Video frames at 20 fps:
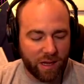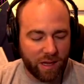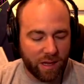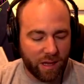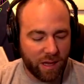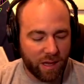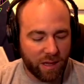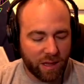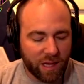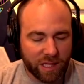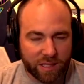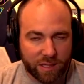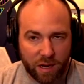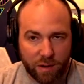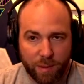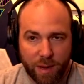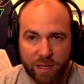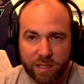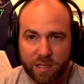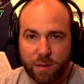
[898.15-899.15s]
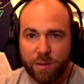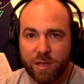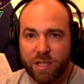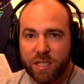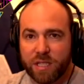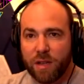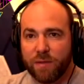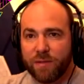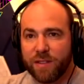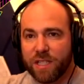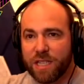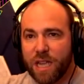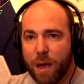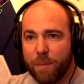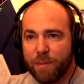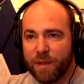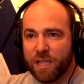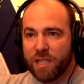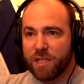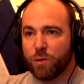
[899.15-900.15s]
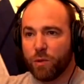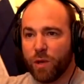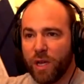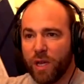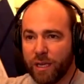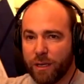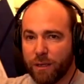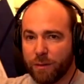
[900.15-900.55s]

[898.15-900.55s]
let's talk about some of the stuff that's happened this week.